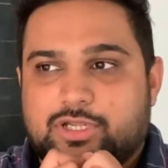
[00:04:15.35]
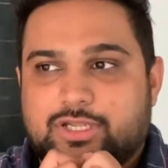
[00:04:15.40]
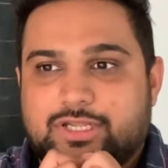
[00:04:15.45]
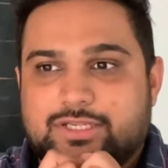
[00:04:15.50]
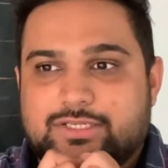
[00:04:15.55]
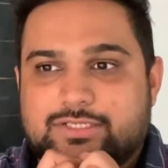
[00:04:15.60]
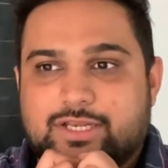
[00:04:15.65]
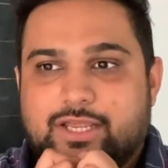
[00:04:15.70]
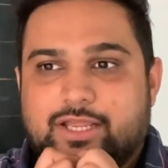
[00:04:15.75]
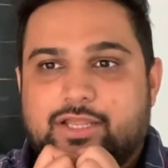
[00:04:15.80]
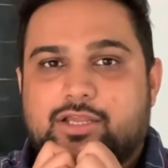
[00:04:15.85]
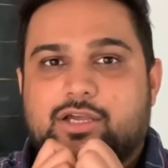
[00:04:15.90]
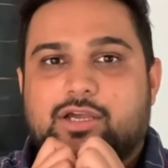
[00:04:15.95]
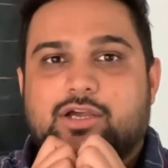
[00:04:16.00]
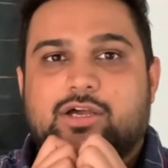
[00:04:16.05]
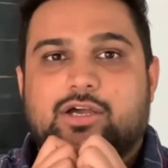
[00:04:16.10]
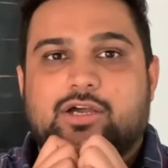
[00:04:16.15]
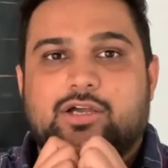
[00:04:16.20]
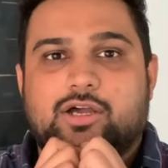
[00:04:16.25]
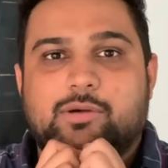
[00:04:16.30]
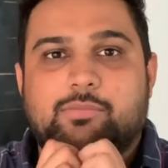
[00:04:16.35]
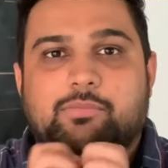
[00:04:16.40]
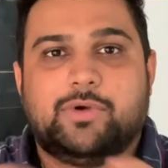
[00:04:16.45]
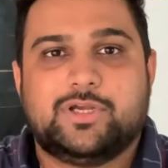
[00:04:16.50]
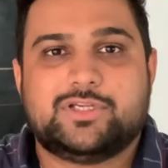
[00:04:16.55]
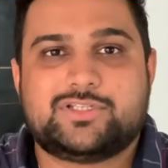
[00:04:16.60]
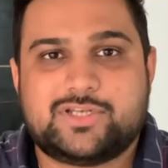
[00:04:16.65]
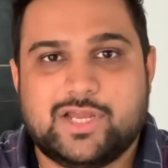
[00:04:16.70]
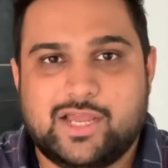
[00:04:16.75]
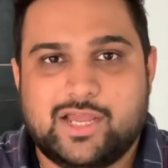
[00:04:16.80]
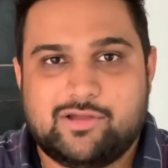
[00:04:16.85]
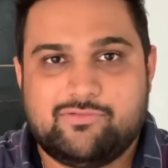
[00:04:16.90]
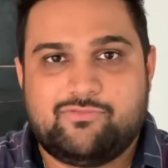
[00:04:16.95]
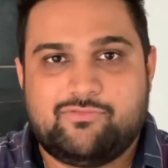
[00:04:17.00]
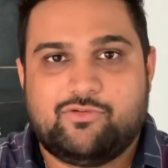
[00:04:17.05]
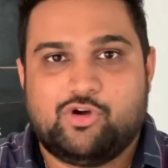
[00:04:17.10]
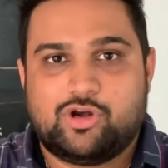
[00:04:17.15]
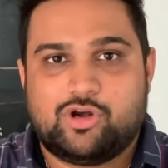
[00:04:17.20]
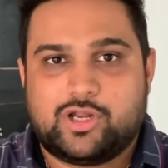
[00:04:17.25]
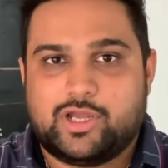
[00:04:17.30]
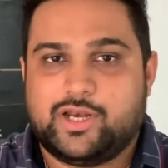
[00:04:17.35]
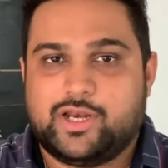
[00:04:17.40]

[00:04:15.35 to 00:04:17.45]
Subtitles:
is like a must-have for